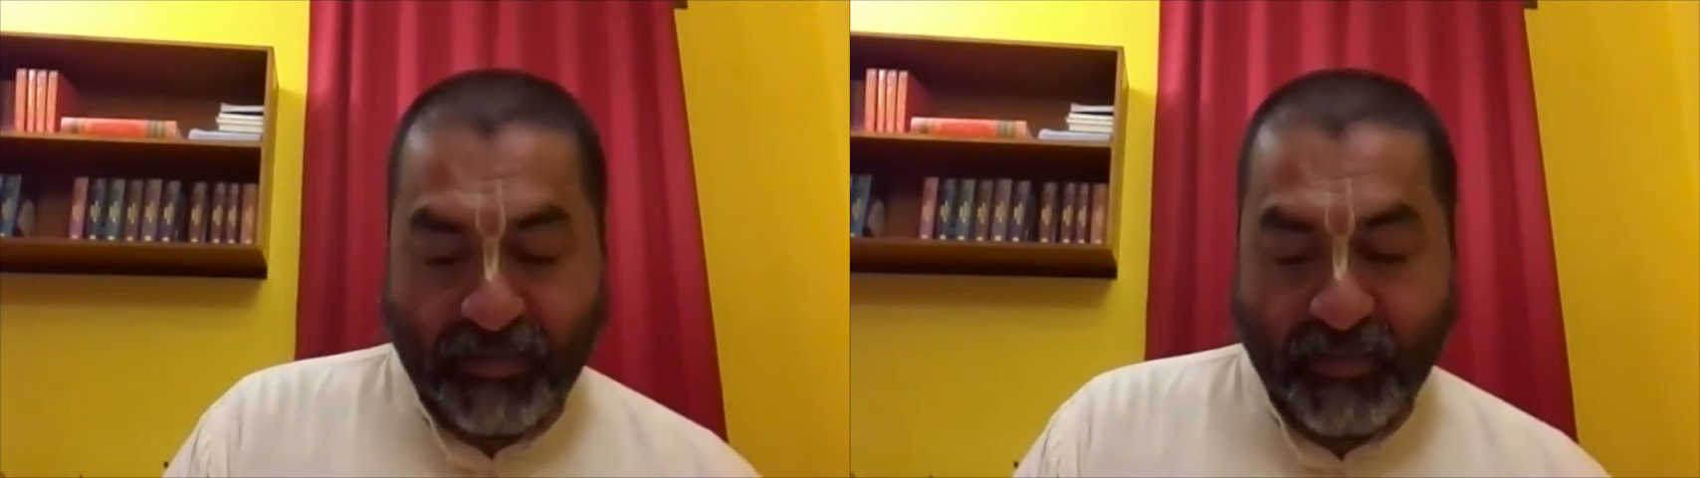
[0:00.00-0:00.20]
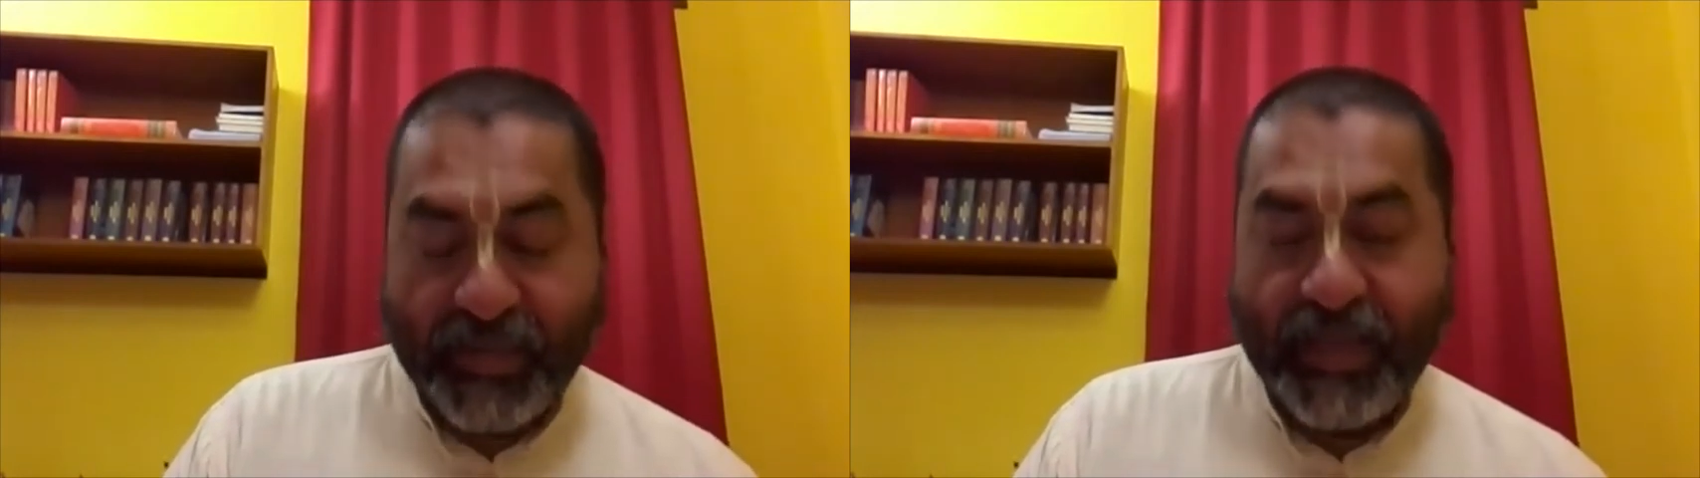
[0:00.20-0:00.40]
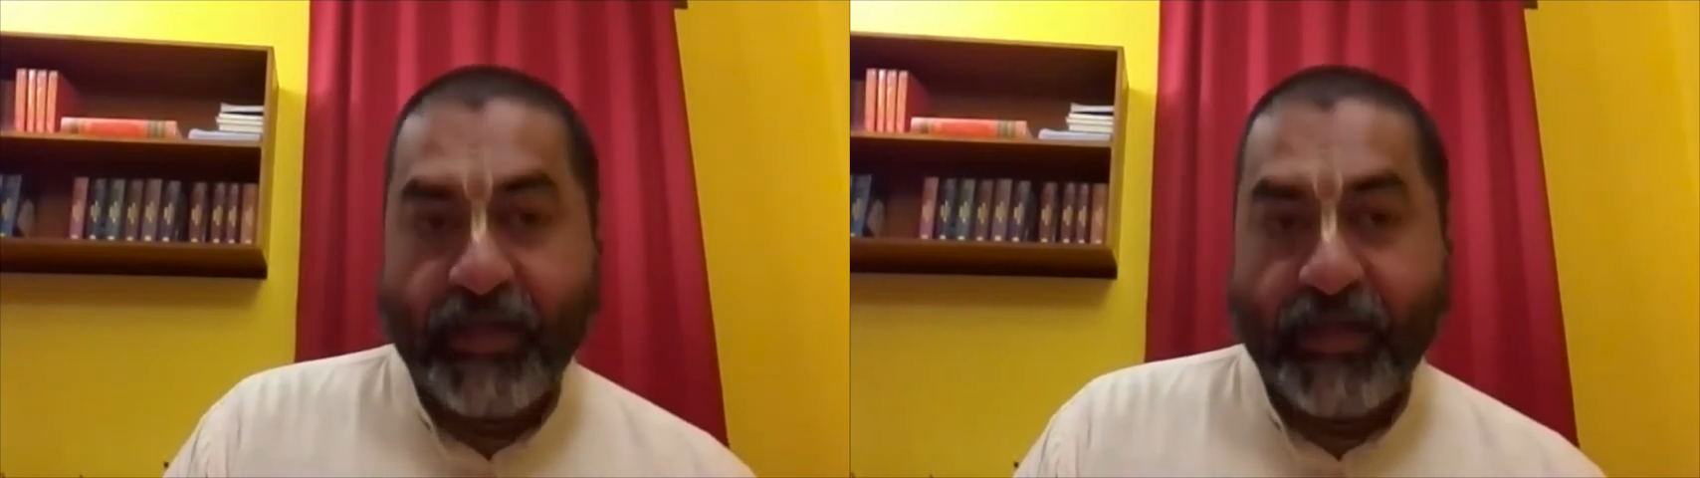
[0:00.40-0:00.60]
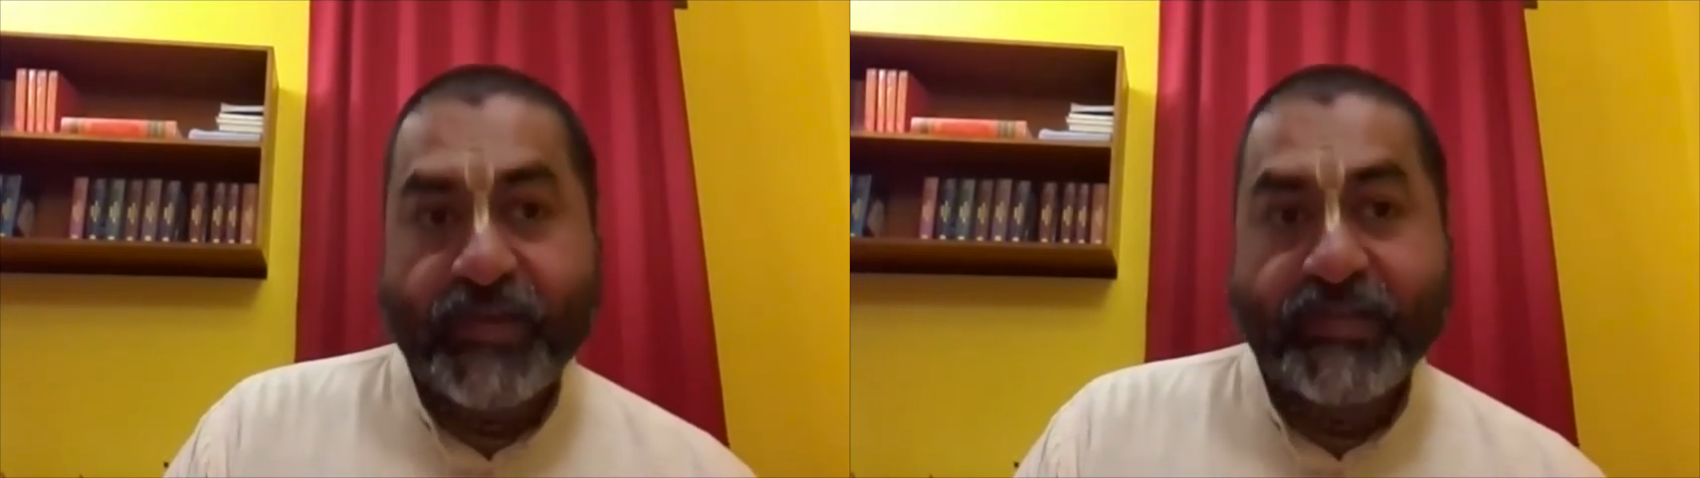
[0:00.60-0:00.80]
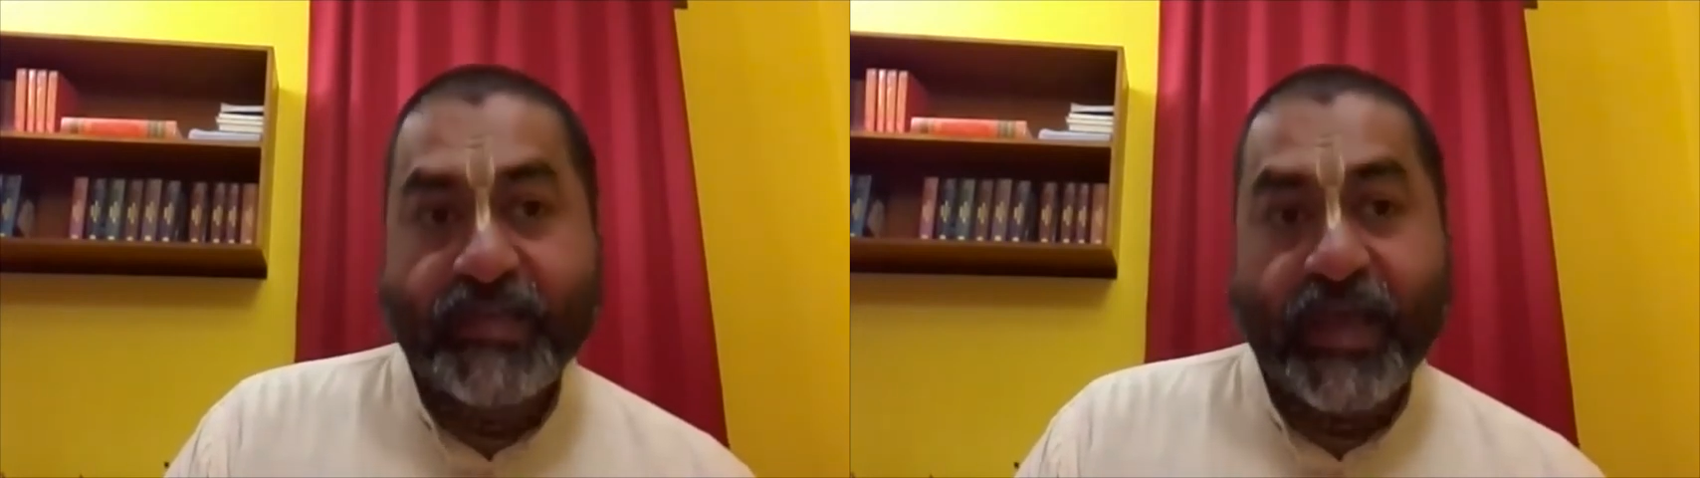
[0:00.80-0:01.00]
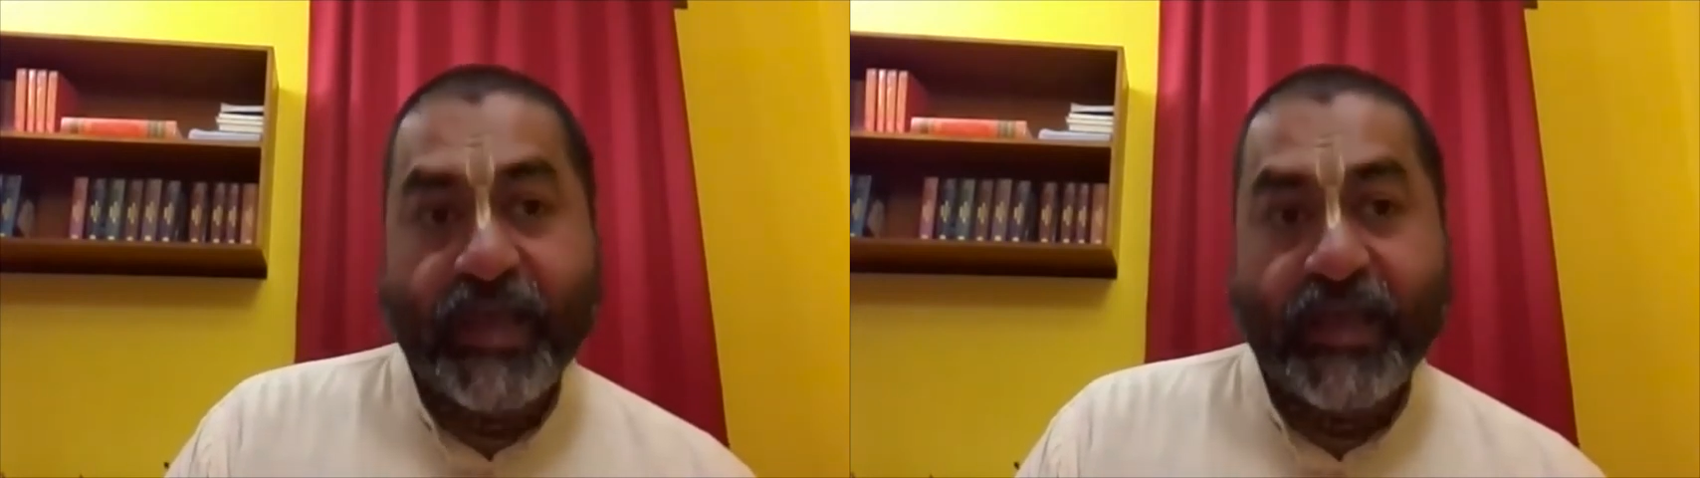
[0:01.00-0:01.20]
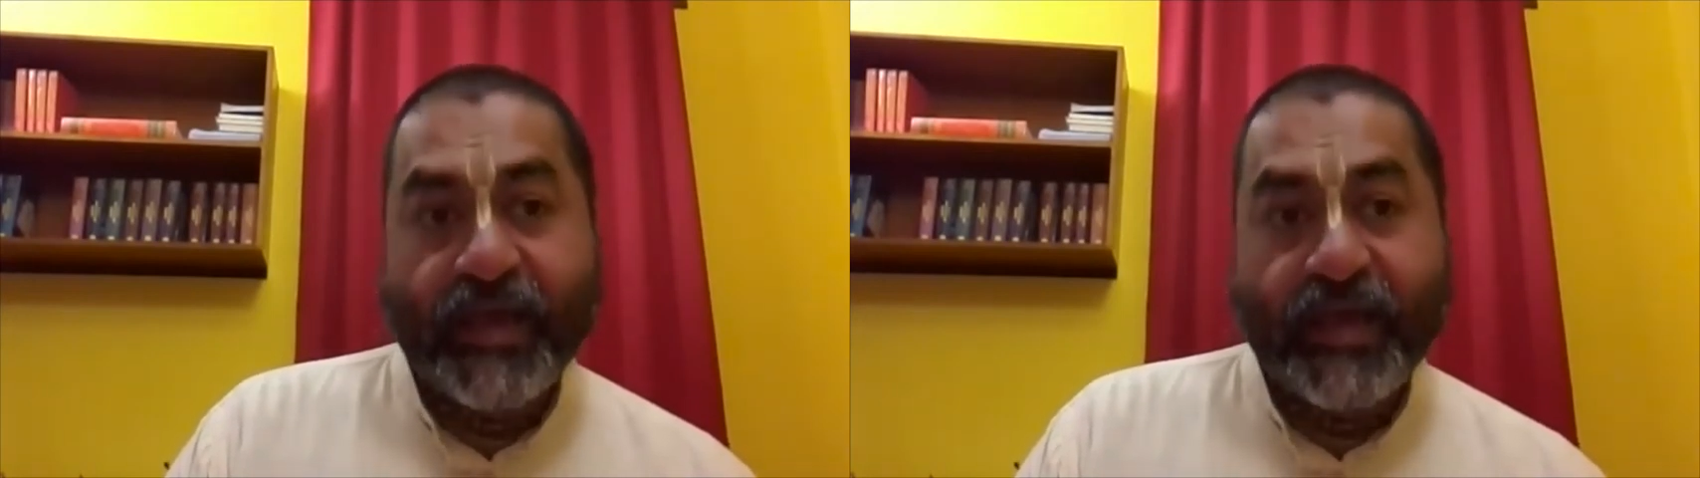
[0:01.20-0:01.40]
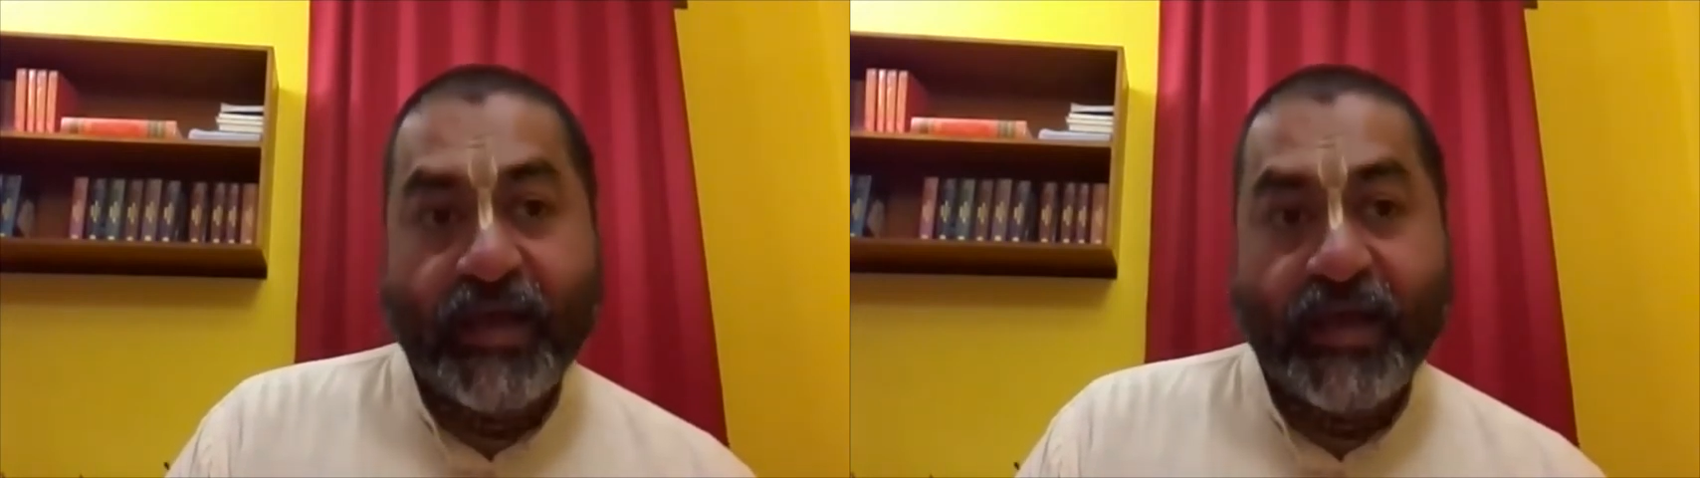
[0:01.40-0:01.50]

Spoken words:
But then we say,